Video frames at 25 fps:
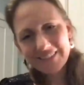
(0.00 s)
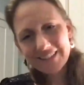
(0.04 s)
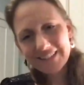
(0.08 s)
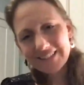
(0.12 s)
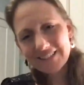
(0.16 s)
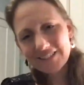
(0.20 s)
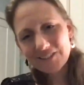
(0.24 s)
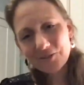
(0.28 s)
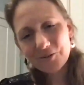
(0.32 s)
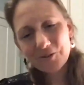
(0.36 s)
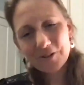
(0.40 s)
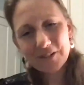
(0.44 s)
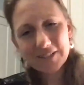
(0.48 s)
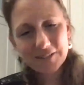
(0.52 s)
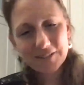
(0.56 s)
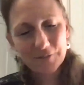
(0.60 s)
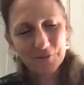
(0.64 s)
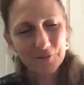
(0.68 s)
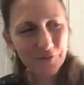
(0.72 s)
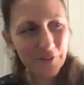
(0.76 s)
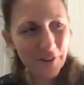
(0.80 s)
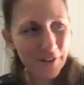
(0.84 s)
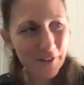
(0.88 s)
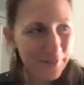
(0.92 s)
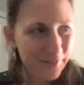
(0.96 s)
That's always
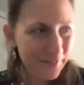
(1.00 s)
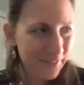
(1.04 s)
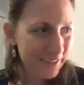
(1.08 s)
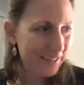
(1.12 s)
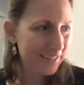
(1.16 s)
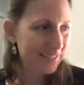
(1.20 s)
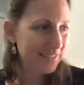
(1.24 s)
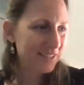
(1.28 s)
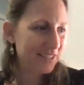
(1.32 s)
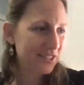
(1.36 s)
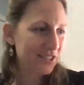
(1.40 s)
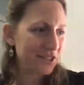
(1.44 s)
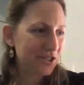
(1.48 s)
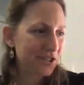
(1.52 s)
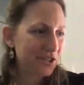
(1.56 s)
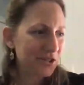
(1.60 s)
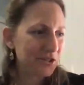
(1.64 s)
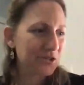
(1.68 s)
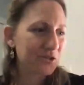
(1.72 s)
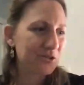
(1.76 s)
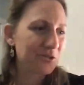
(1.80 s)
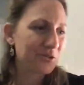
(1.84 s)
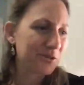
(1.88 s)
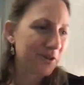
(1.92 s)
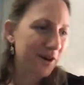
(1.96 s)
a fun thing to
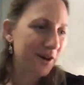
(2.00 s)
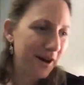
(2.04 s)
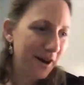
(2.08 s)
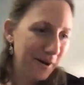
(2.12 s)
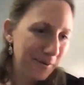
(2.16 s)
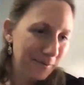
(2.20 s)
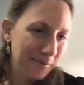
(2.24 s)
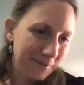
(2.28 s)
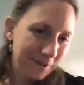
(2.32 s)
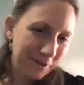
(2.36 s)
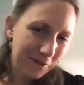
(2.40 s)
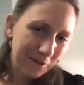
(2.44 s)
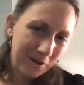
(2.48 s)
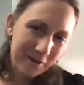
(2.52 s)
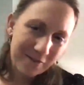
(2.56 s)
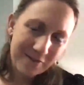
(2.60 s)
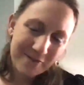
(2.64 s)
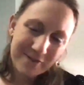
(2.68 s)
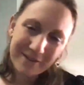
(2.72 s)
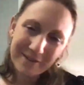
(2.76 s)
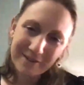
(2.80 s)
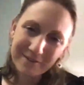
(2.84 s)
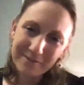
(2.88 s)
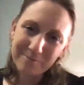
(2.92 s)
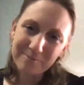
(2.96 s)
do. I
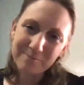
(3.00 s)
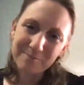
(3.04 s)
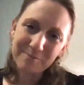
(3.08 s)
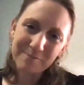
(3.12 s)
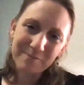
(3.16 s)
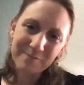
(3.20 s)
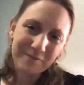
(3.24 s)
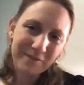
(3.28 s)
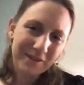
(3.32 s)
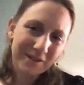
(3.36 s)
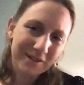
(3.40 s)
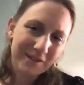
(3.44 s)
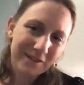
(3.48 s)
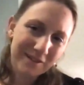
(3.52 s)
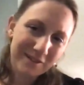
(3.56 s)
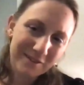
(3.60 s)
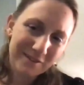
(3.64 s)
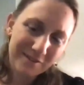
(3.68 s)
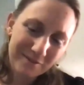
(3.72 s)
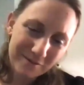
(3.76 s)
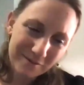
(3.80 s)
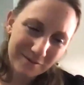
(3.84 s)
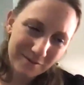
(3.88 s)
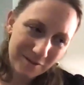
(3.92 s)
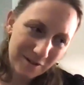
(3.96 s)
think
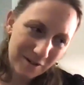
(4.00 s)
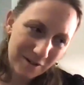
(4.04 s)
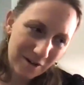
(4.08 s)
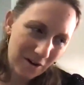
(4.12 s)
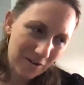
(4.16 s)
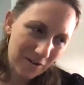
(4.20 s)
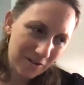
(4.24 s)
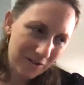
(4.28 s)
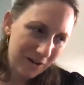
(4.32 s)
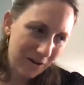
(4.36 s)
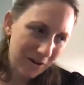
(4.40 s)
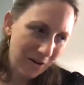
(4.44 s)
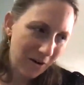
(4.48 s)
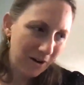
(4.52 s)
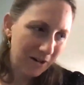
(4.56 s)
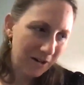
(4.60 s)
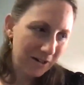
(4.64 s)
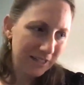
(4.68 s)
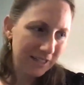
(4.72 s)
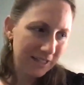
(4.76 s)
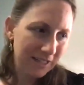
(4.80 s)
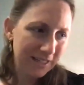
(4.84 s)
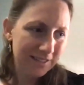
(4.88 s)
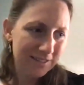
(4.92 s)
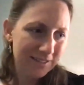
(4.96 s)
the
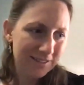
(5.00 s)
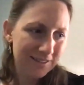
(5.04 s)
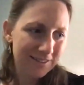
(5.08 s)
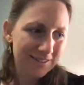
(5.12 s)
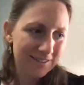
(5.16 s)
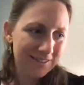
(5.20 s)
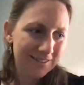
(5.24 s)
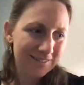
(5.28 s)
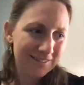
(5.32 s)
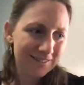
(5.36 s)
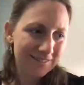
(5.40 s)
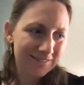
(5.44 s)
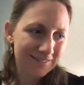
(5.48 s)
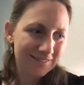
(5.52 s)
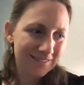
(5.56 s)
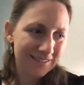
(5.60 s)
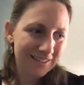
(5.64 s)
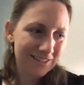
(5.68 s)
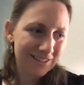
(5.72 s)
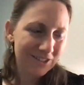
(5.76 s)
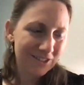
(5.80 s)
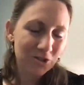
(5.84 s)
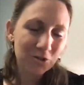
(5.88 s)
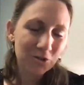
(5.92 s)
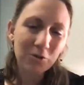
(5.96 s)
audience
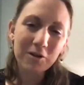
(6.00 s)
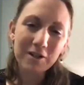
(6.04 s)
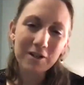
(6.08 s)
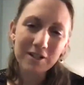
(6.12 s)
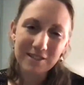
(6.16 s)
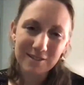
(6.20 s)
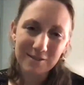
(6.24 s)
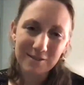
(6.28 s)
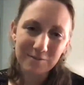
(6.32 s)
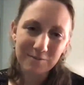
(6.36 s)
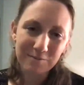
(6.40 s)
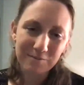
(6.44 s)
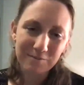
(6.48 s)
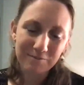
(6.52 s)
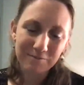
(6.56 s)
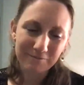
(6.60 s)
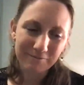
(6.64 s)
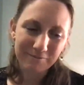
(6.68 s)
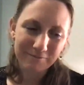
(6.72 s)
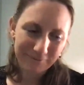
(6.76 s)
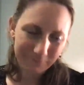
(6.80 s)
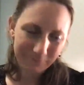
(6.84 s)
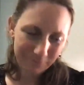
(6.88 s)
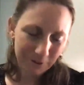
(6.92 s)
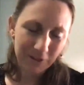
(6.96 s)
enjoys
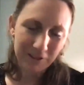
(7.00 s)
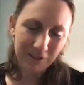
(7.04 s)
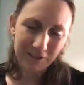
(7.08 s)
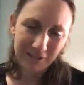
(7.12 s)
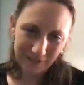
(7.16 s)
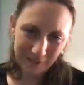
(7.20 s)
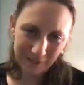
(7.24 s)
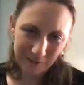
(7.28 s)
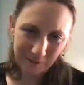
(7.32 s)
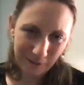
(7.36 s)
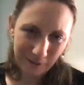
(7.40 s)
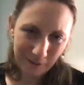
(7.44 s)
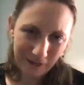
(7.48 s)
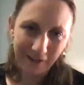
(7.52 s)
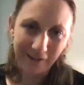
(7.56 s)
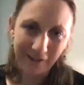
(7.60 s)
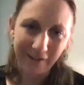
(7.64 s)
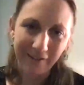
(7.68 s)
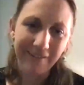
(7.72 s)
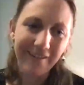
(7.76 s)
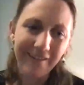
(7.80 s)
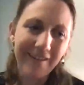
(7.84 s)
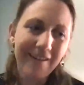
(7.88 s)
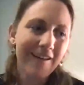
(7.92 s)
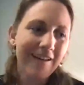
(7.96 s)

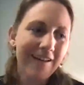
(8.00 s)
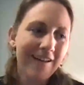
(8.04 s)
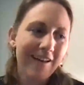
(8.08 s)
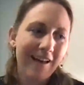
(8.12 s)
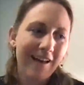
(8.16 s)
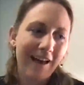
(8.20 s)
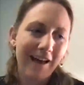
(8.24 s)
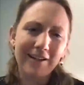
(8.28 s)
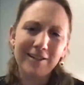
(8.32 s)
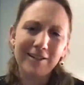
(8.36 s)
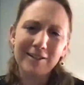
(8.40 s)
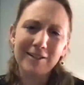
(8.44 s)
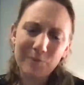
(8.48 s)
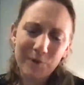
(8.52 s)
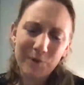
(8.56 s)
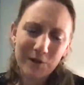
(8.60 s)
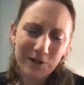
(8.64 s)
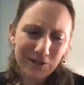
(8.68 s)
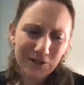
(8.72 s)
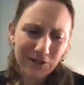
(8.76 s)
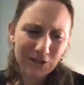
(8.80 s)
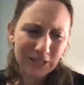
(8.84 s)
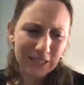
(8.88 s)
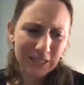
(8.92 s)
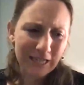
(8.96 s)
participating, and
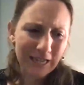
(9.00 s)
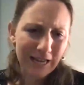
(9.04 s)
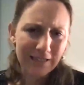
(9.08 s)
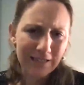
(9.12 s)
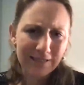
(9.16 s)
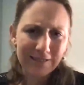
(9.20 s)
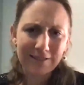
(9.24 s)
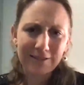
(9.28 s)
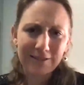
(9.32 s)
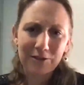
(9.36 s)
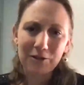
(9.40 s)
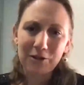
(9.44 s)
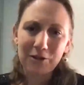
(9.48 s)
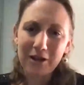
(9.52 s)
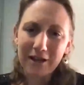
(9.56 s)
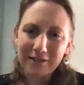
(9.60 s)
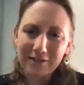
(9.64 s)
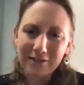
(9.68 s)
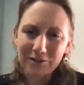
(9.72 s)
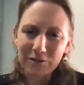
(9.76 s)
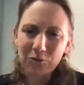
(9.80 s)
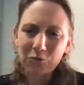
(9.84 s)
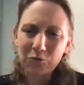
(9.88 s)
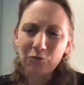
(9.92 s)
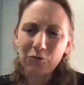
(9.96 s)
especially as
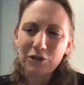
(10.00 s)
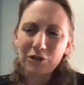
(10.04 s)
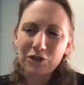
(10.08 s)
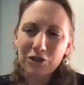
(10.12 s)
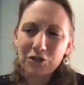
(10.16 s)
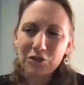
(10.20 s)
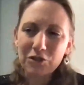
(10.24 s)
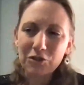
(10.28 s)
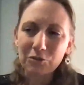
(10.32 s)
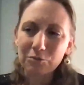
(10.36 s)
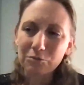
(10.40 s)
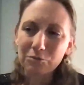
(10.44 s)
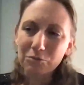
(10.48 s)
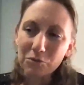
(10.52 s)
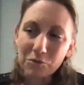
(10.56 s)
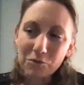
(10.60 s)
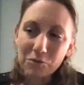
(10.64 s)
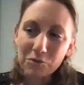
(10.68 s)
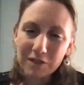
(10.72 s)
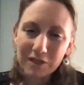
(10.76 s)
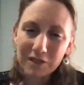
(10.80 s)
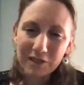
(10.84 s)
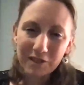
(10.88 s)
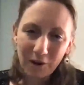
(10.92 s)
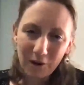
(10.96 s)
an original
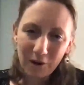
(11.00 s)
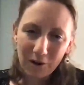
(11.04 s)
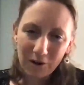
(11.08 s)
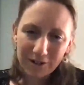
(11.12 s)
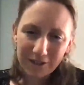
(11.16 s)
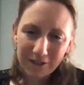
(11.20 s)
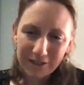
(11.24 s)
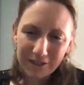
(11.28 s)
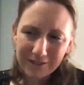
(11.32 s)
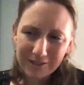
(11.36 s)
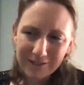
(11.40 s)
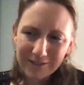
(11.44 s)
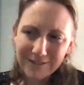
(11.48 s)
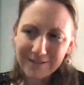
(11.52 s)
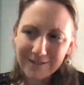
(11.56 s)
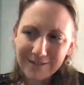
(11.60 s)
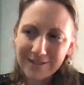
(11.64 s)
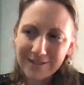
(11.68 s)
music artist,